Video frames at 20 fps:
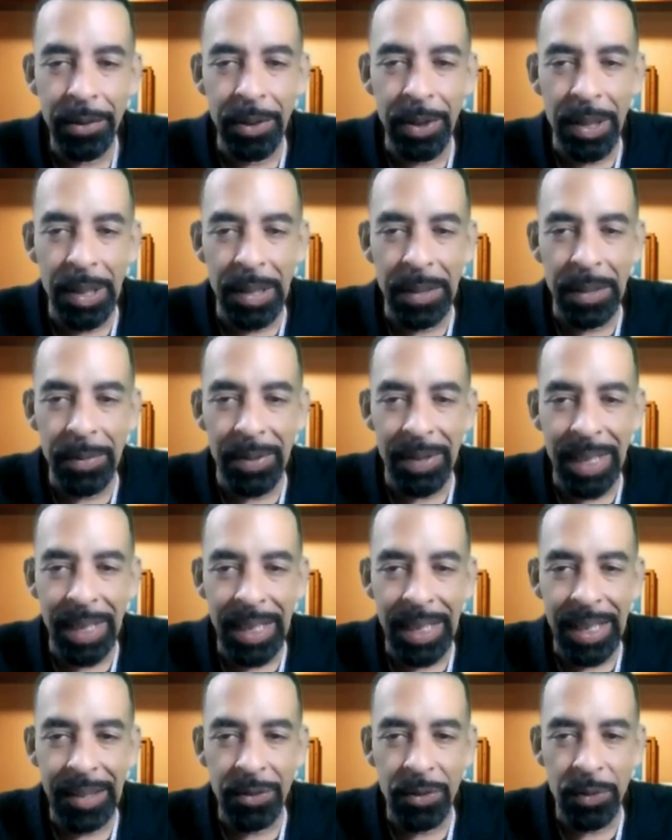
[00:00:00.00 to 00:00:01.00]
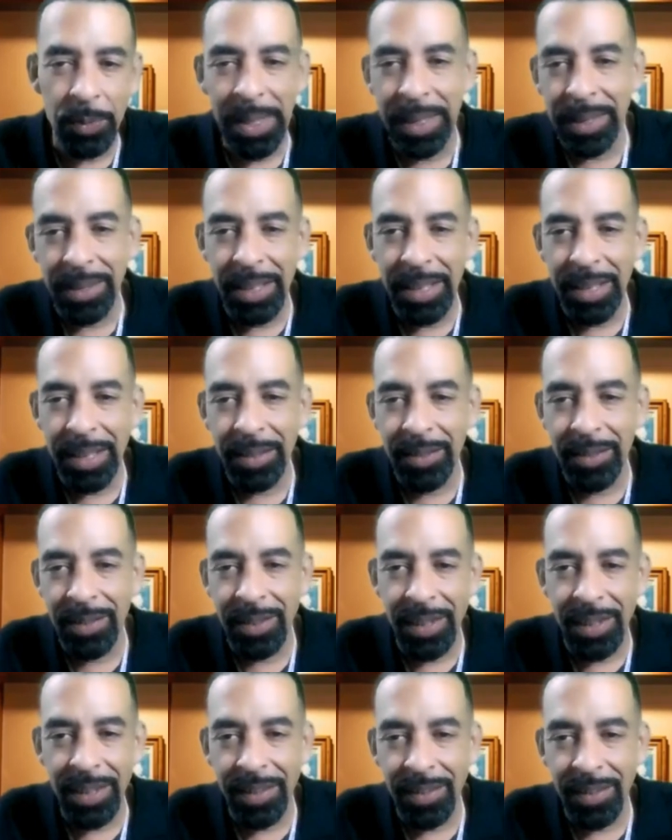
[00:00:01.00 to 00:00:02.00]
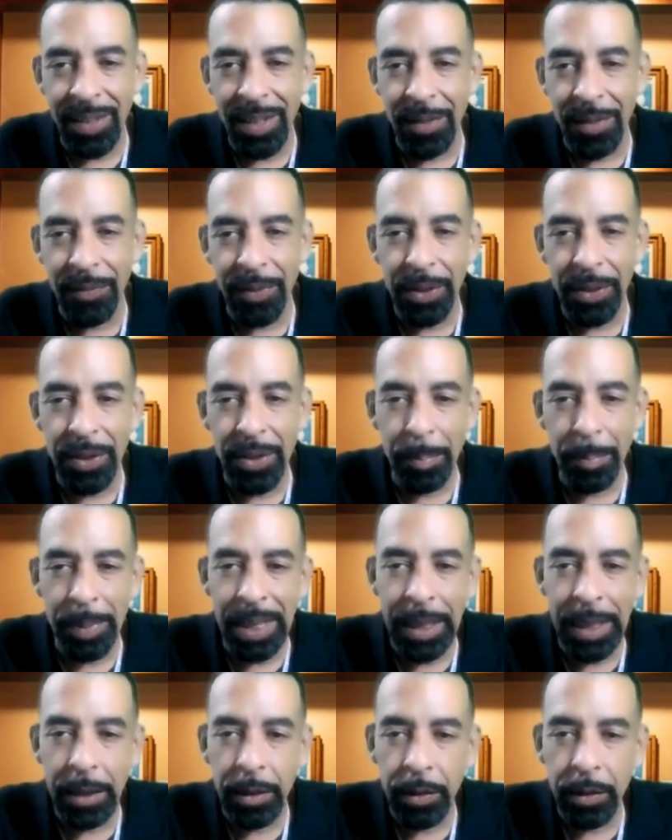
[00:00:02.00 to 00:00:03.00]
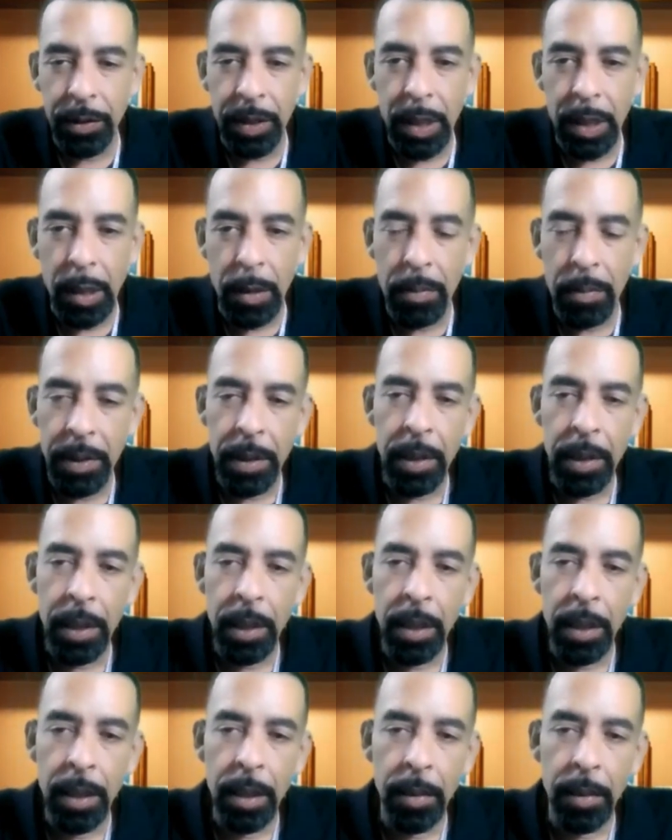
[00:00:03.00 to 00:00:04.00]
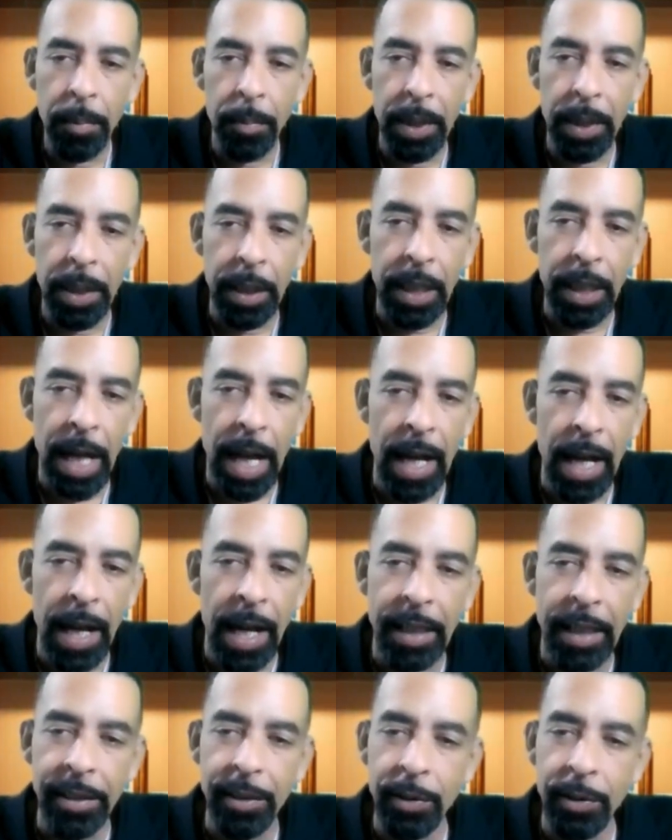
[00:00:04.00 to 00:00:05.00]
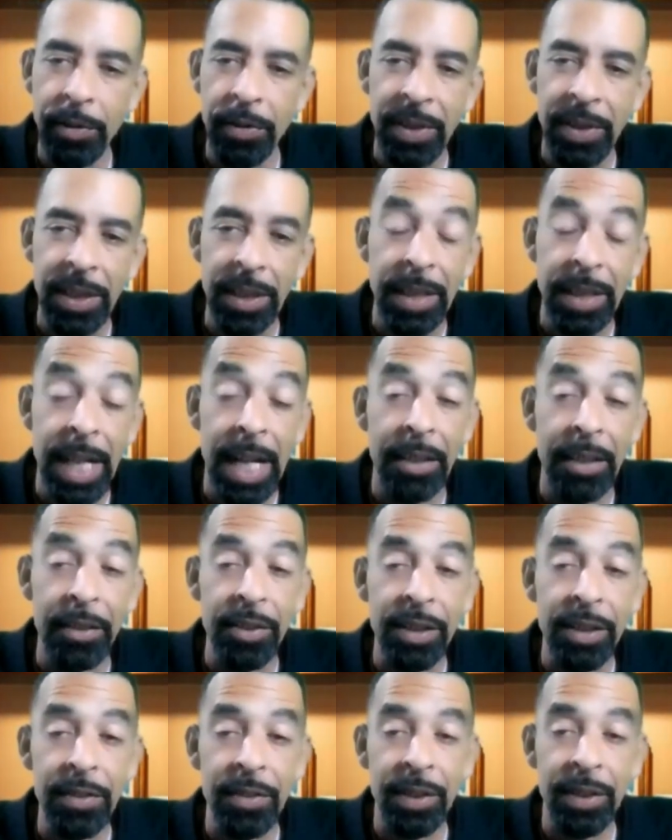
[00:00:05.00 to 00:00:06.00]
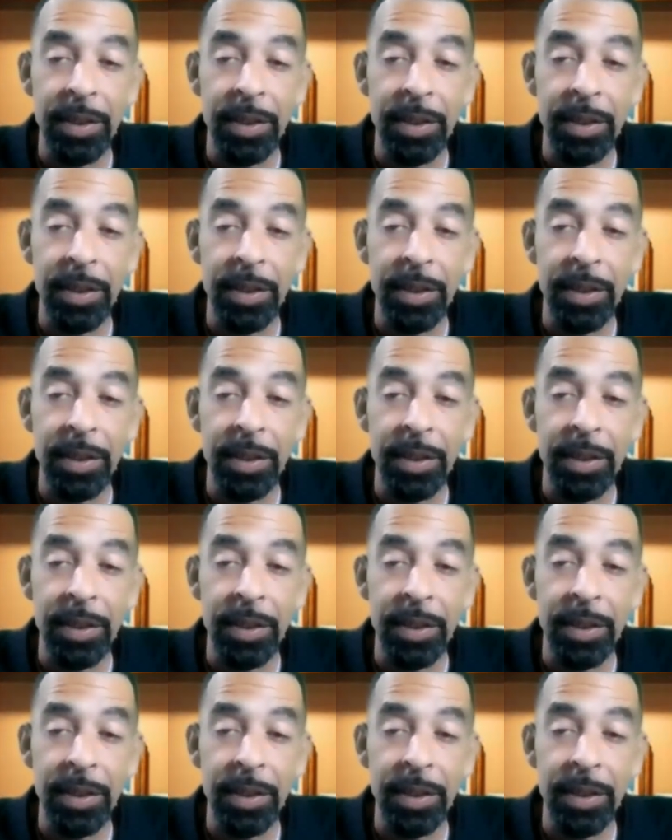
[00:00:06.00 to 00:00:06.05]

You know what I'm saying? Tweak their stuff a little bit, you know. But I use the analogy